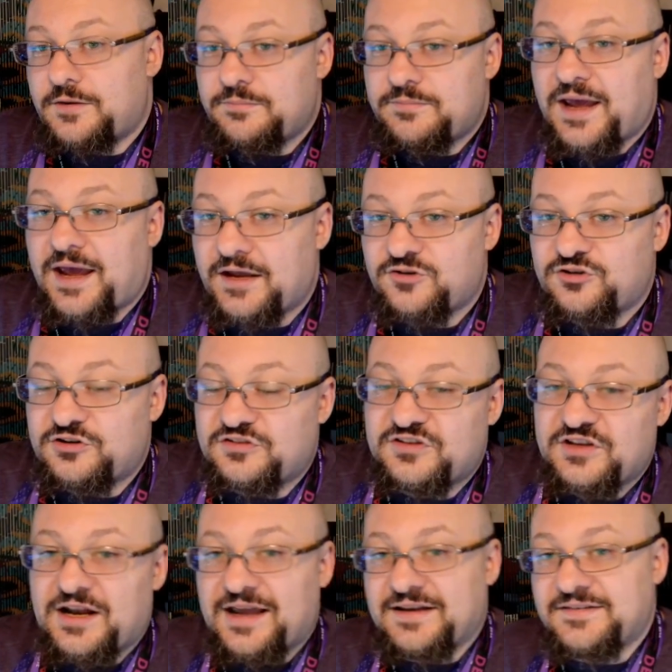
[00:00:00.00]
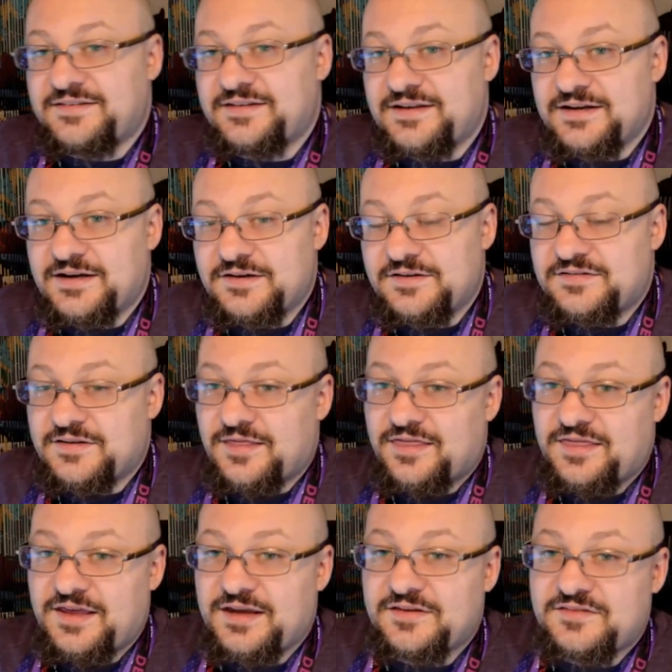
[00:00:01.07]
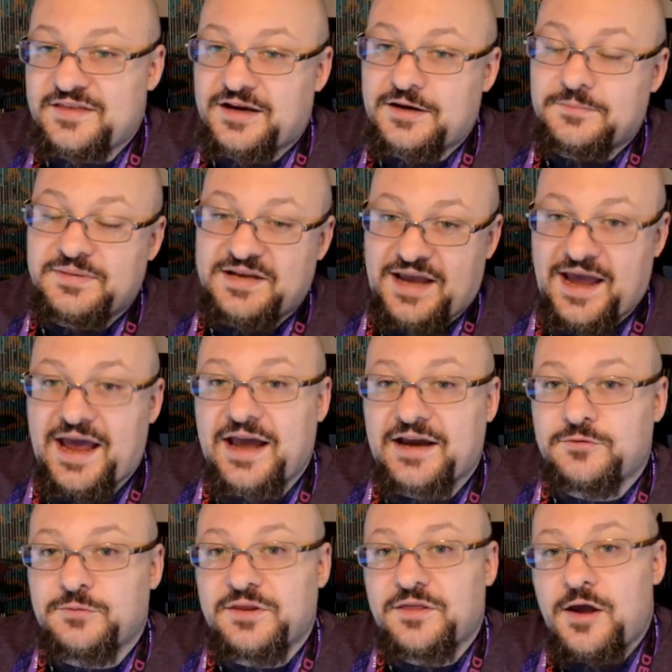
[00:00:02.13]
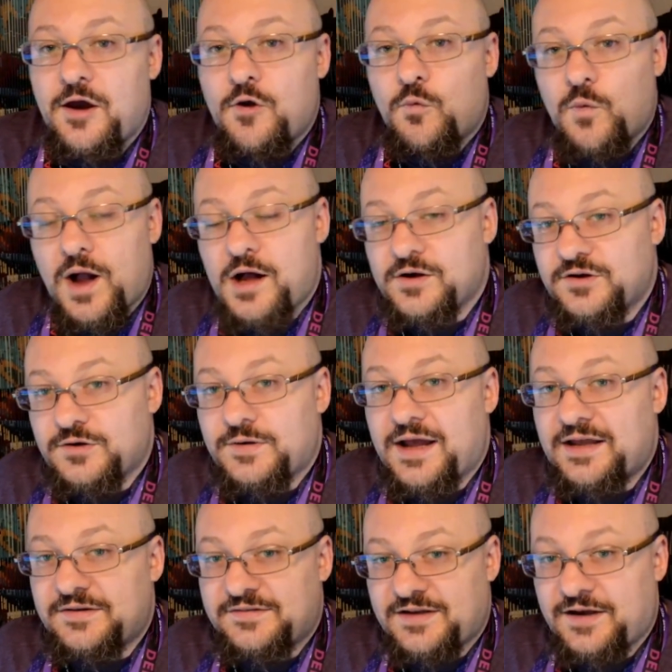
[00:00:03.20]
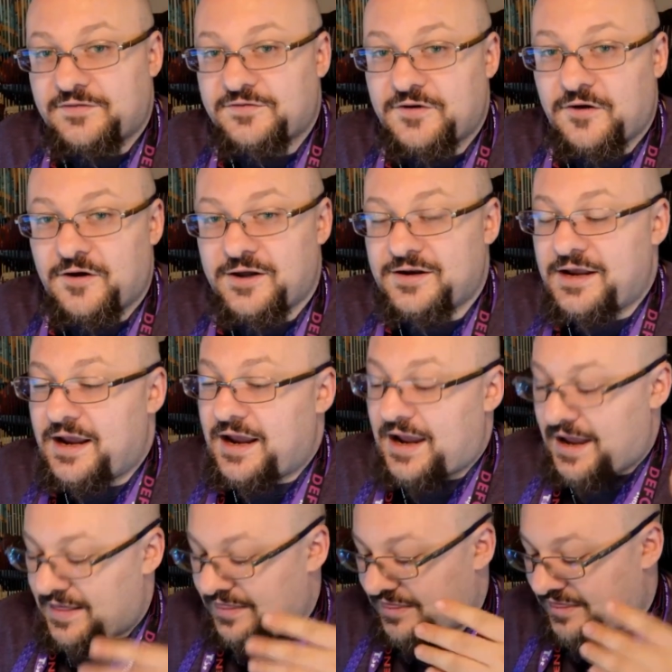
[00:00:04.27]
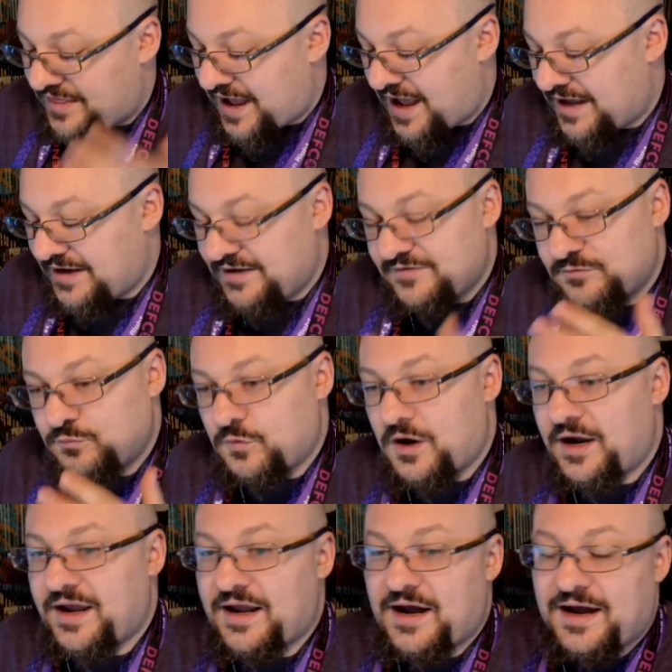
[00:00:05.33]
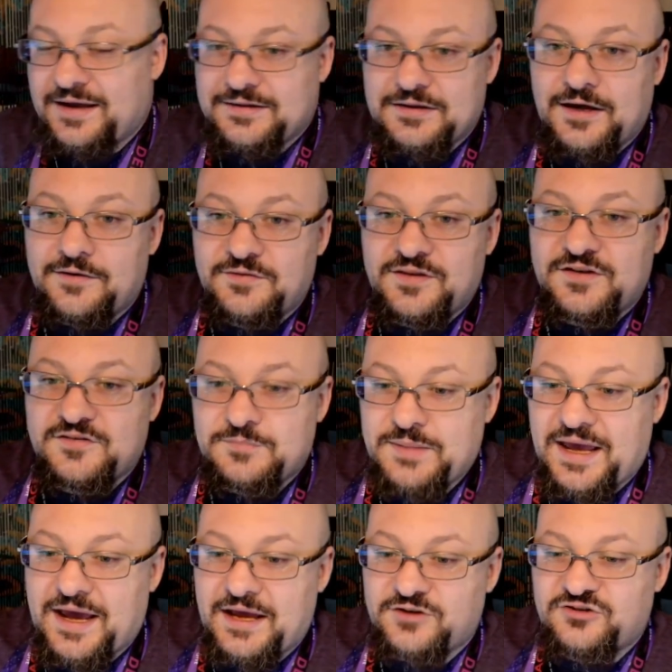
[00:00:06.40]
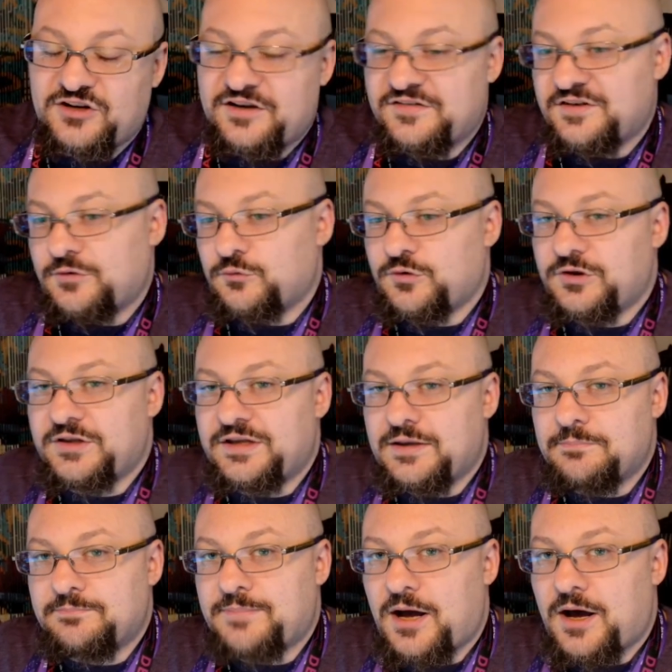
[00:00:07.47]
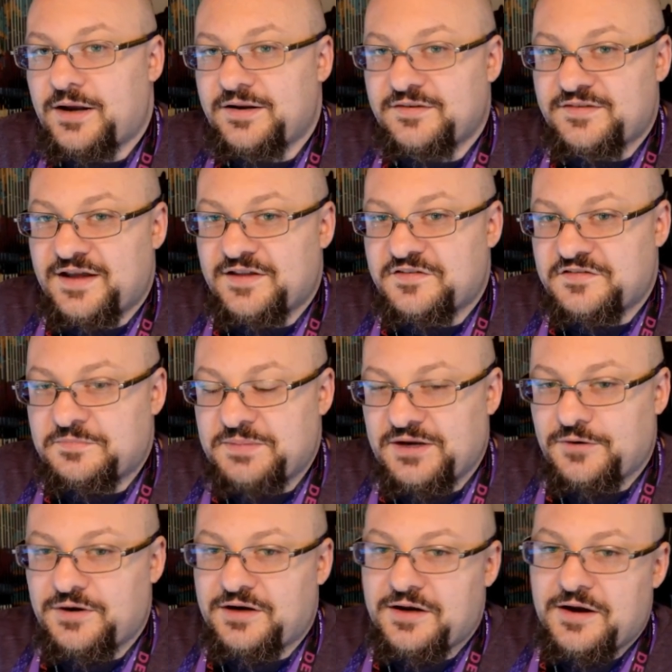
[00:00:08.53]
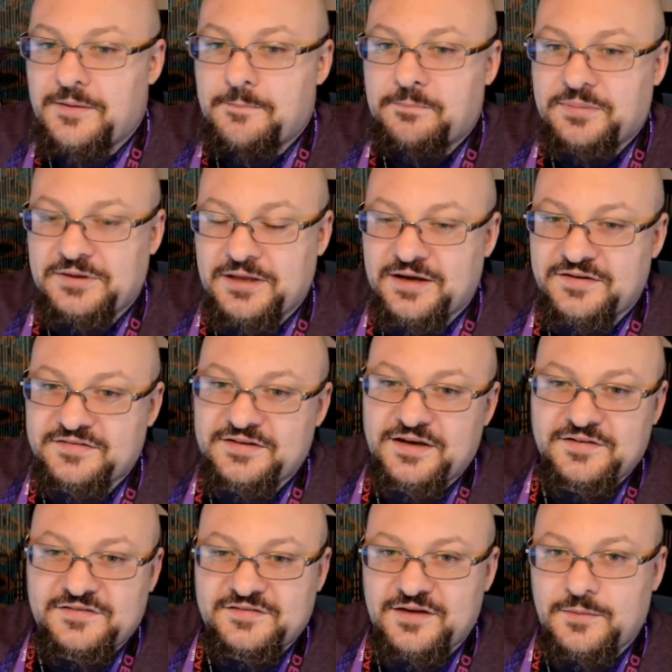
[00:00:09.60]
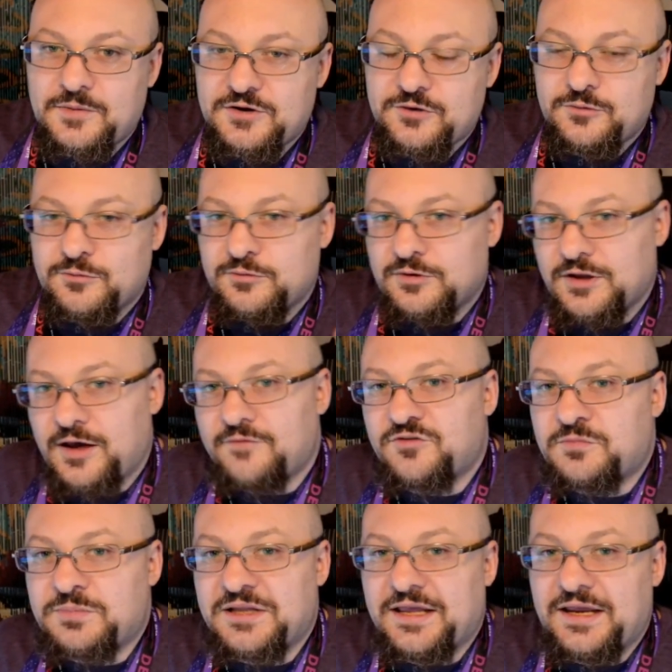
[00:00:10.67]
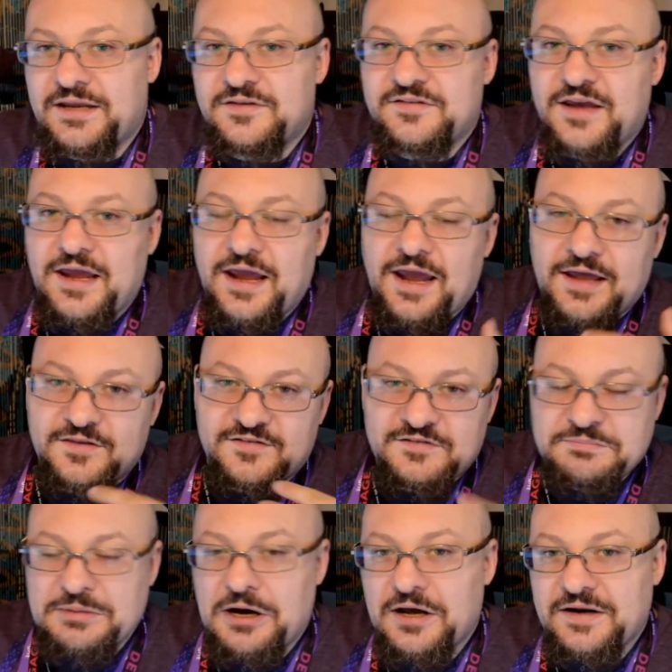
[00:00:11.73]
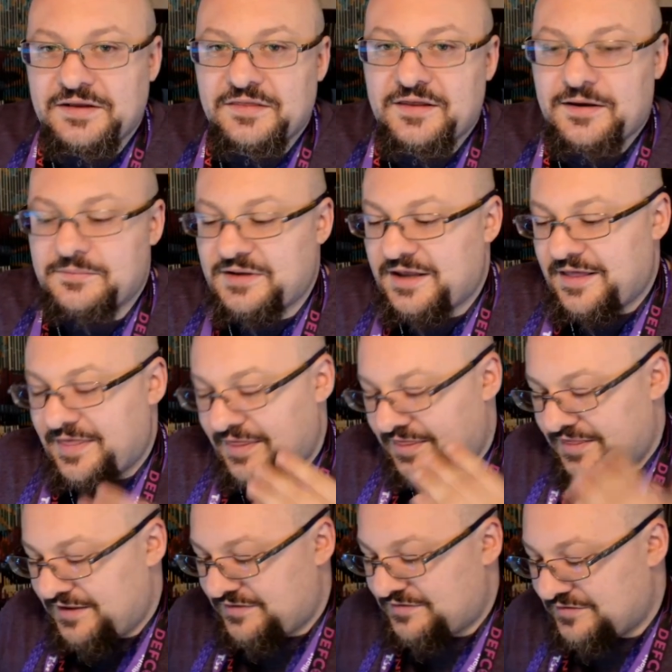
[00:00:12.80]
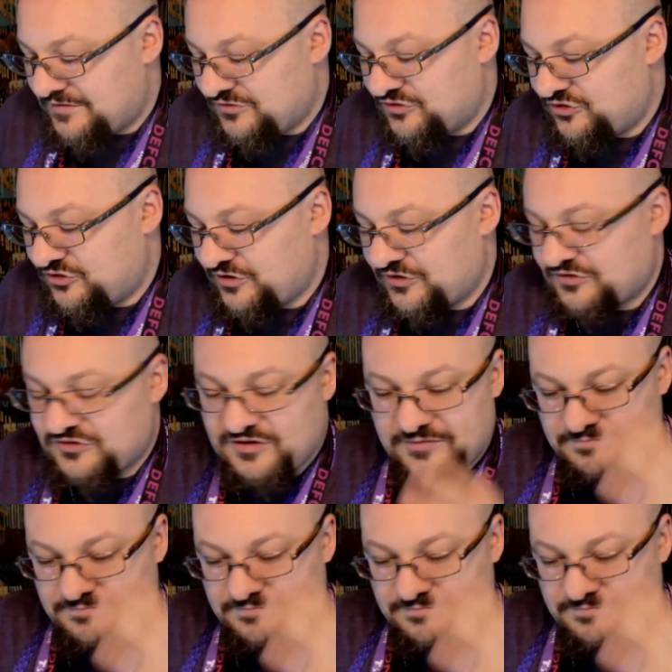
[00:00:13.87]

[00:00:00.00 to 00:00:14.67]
badges and ideas and things that can be hacked with while you're at DEF CON. And that is why I love this badge, is it really embodies that spirit. Plus, as someone who loves planes and spotting them, this is just